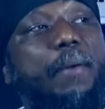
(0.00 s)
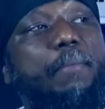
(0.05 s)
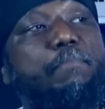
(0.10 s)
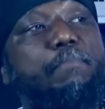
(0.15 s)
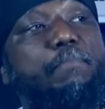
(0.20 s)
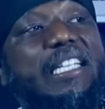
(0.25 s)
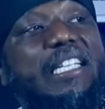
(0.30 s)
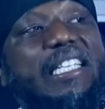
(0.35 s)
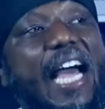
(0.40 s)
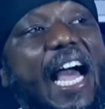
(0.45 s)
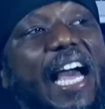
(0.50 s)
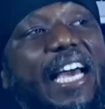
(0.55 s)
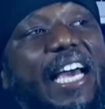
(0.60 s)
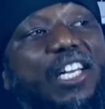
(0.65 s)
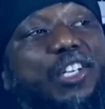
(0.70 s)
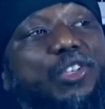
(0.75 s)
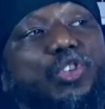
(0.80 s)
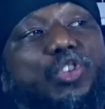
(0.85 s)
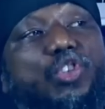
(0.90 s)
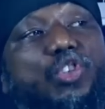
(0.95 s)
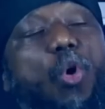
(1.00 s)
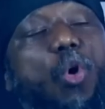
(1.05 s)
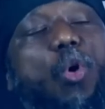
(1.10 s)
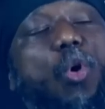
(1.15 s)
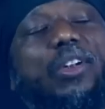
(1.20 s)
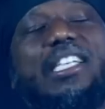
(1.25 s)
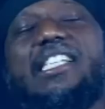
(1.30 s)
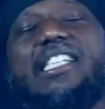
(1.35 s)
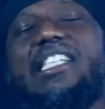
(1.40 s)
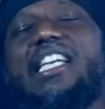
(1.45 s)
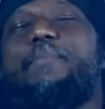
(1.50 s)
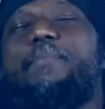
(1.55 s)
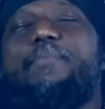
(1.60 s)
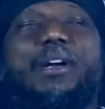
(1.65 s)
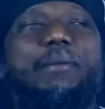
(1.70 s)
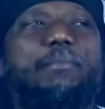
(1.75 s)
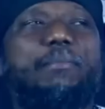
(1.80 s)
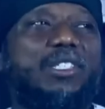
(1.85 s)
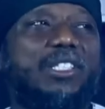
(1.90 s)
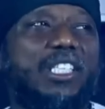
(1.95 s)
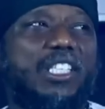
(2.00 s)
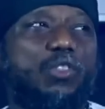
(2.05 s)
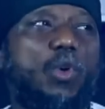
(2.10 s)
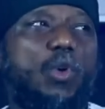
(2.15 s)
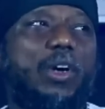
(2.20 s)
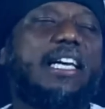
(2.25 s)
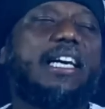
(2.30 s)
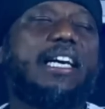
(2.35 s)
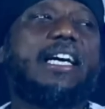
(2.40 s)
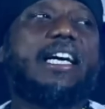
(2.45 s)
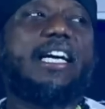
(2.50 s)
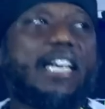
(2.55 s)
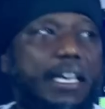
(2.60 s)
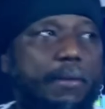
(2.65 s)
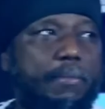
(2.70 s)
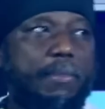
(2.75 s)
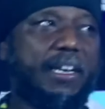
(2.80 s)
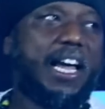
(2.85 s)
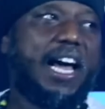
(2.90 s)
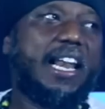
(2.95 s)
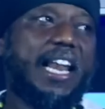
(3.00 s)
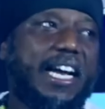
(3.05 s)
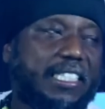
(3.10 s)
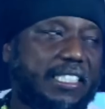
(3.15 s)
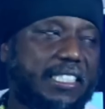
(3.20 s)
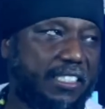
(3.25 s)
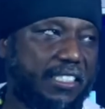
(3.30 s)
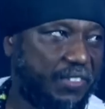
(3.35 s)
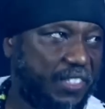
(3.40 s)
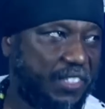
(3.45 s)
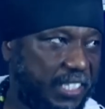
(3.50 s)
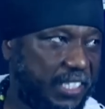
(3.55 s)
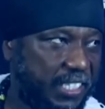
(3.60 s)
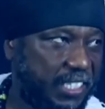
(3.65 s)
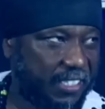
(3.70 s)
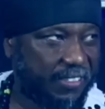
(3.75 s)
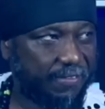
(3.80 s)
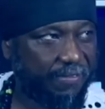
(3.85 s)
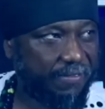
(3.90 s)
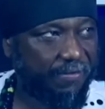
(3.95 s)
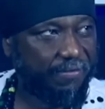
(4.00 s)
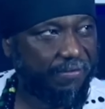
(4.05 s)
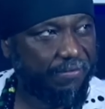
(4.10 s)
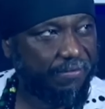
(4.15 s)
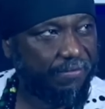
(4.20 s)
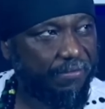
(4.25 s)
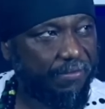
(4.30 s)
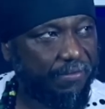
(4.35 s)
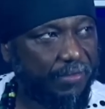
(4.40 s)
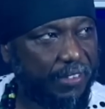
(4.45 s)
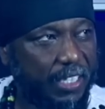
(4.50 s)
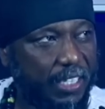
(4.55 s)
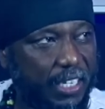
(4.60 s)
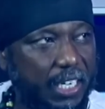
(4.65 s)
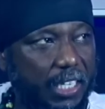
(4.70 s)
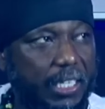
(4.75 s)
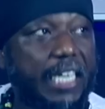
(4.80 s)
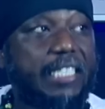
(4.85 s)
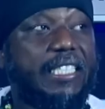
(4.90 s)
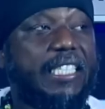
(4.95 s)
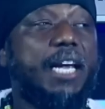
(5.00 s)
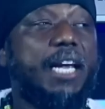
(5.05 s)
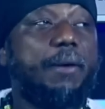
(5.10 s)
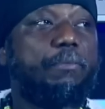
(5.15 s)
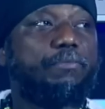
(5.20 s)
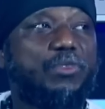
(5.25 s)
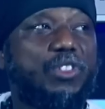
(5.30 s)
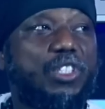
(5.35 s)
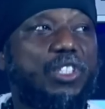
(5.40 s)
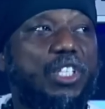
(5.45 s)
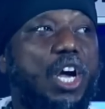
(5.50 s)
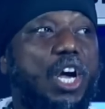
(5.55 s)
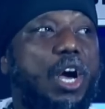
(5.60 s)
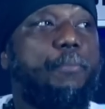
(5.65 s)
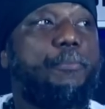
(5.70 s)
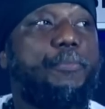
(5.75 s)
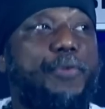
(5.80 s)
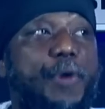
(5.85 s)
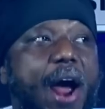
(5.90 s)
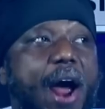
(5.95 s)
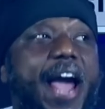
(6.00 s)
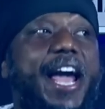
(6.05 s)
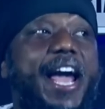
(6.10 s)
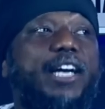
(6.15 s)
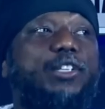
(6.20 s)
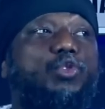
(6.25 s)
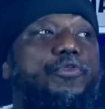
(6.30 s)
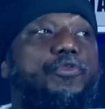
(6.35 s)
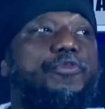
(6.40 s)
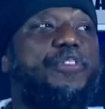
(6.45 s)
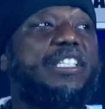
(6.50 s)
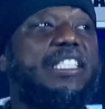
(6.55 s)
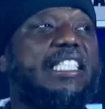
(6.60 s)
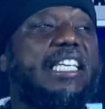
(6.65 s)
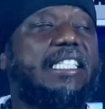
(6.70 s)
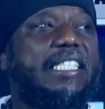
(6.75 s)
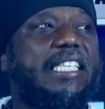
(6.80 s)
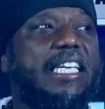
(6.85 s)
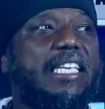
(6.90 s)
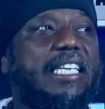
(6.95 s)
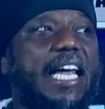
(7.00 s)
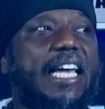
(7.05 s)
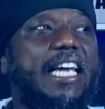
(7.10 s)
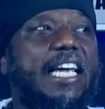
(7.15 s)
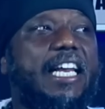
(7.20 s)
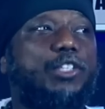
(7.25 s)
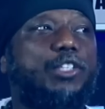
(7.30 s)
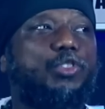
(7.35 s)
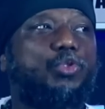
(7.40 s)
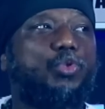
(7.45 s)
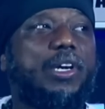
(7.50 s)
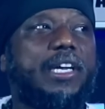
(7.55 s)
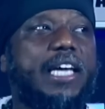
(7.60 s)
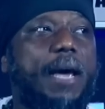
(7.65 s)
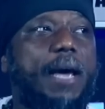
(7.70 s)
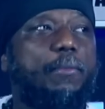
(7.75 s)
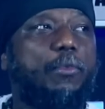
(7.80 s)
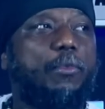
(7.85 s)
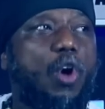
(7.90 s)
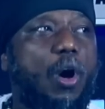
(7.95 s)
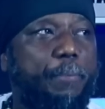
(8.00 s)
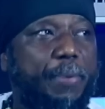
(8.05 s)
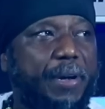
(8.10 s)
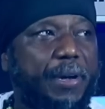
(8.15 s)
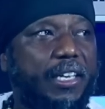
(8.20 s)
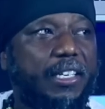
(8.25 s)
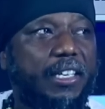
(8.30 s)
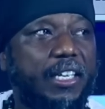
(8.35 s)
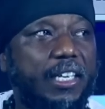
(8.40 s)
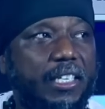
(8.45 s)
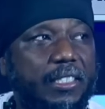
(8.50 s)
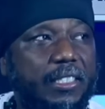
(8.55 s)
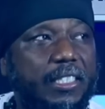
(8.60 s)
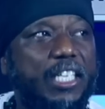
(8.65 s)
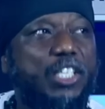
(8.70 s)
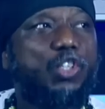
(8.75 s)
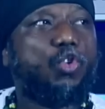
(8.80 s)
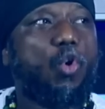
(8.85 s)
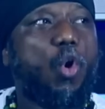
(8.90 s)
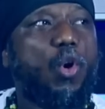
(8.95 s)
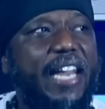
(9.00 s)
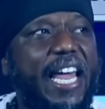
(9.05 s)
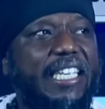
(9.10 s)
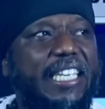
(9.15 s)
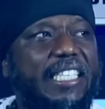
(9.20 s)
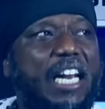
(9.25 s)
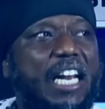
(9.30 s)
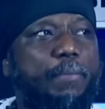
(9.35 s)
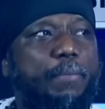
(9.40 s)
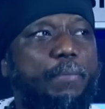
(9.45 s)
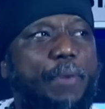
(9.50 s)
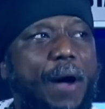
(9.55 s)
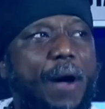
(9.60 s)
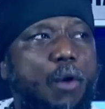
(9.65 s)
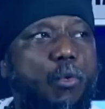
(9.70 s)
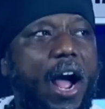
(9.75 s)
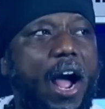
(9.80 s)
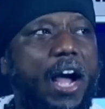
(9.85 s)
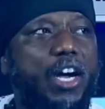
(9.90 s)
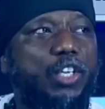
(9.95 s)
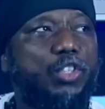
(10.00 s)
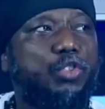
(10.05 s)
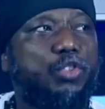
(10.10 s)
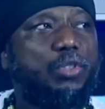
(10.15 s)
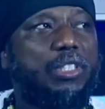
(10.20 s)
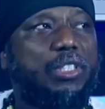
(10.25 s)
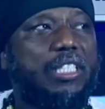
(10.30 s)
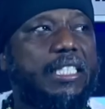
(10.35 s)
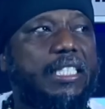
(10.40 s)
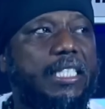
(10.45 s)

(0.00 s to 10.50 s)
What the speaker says: meter installed in their premises. What a criminal activity. The team, prior to visiting the Electrochem company, disconnected power to